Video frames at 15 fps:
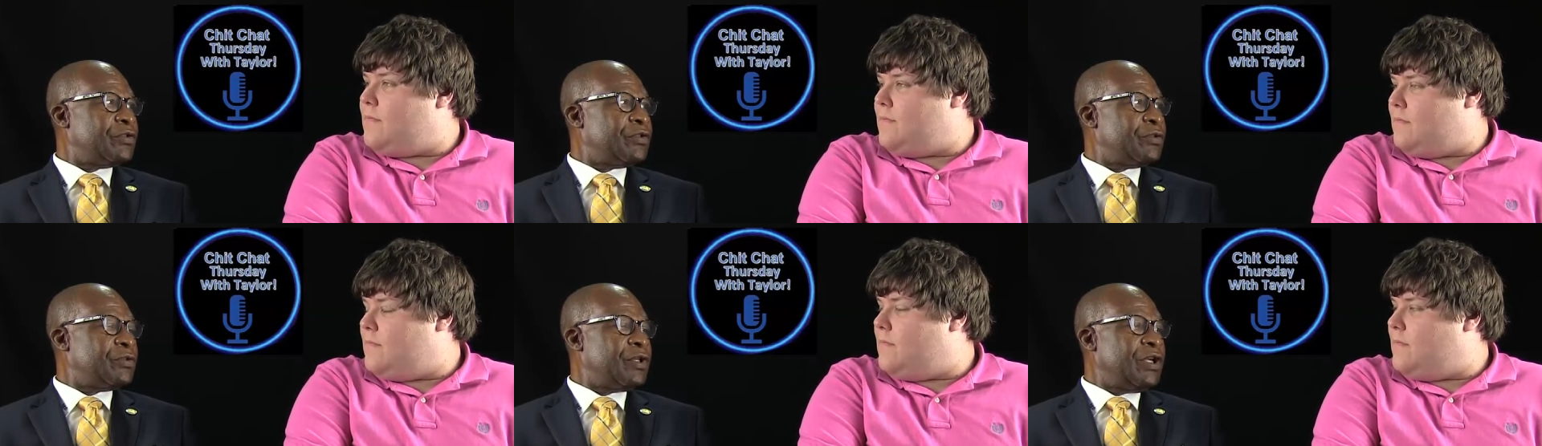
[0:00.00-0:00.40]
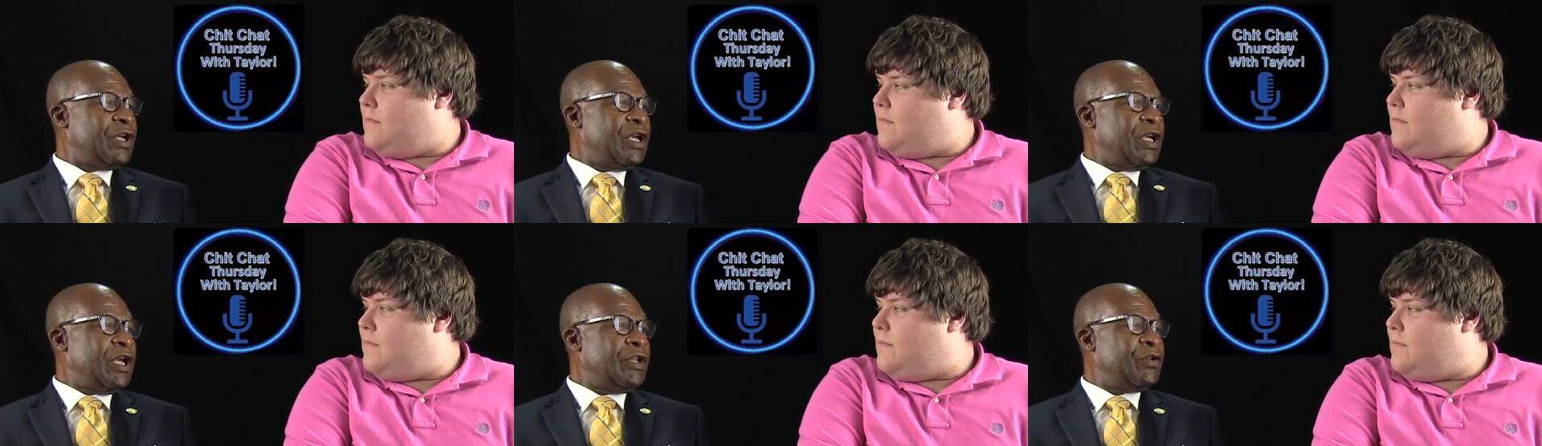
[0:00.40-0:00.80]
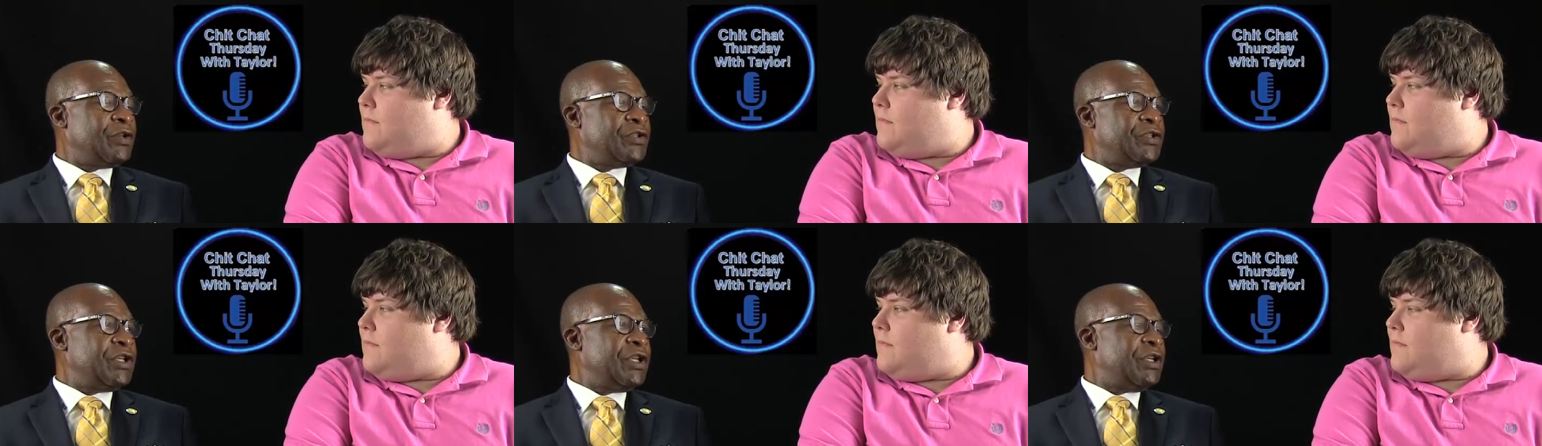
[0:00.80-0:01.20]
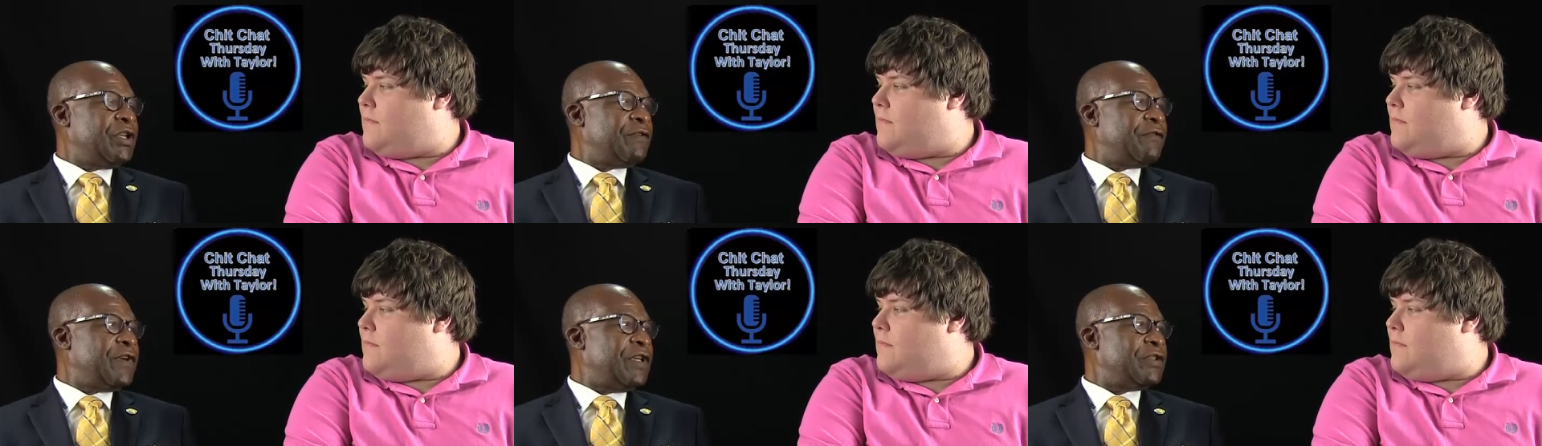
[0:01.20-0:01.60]
Speaker 1: Mm-hmm. And you can see it in their
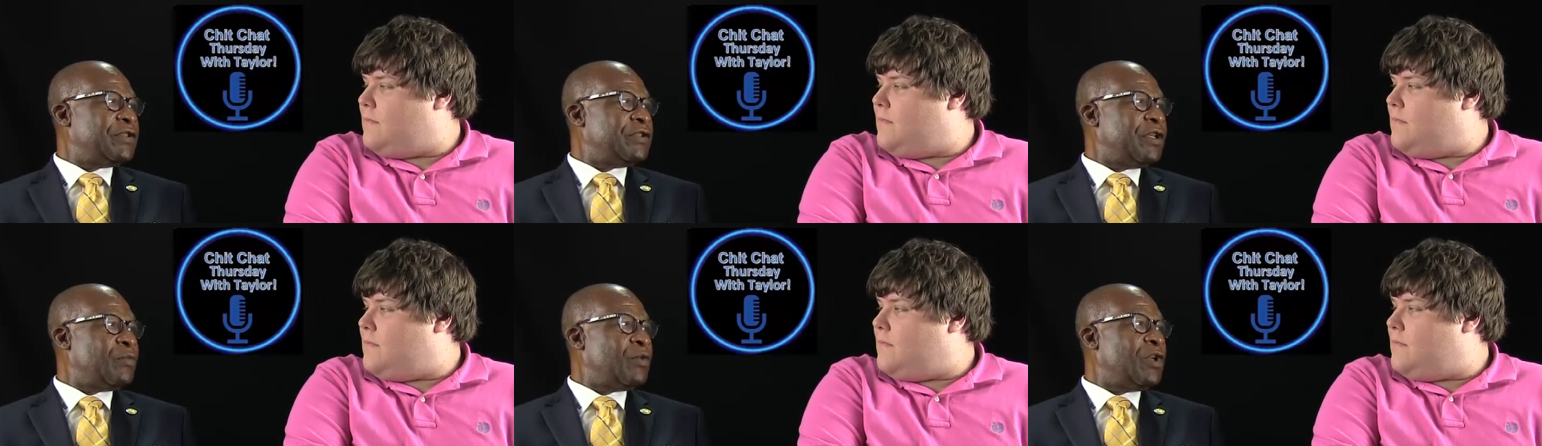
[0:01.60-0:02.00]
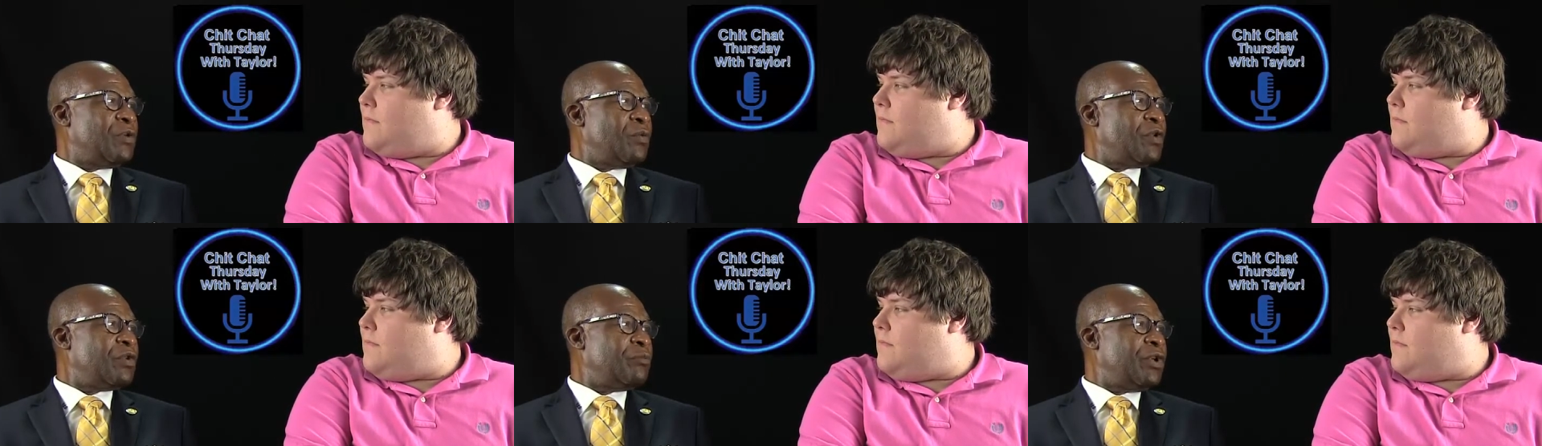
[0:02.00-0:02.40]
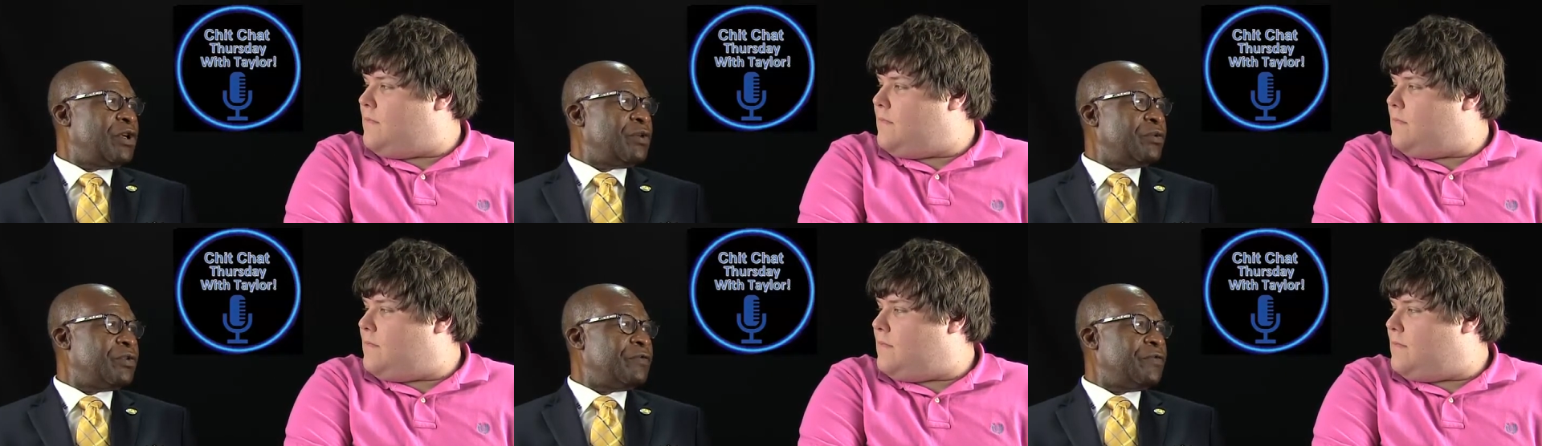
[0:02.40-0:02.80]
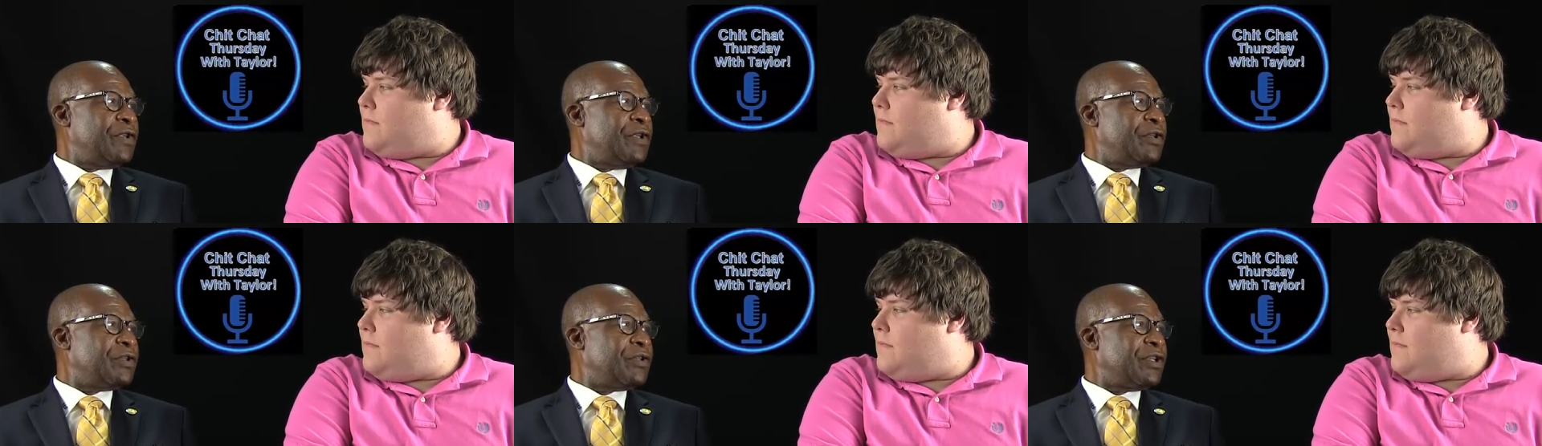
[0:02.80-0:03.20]
faces. They really want to be on the field.